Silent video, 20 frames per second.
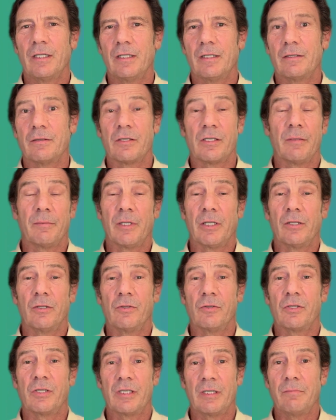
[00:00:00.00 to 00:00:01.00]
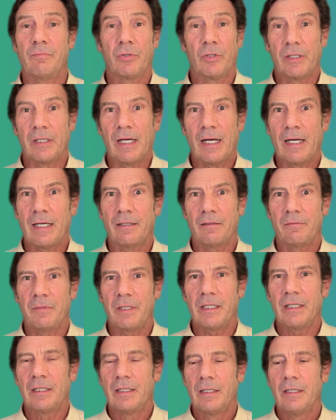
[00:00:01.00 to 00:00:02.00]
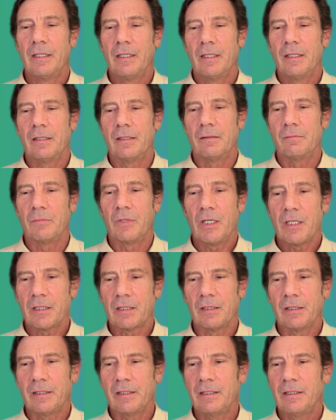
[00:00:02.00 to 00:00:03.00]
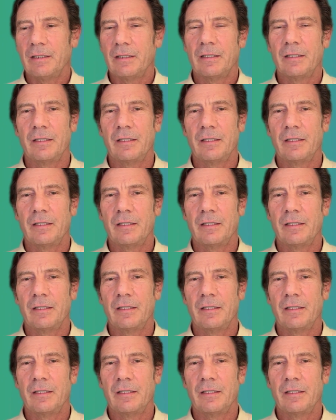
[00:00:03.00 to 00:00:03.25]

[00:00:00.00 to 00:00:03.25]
Some of those seem pretty high to me. Luckily,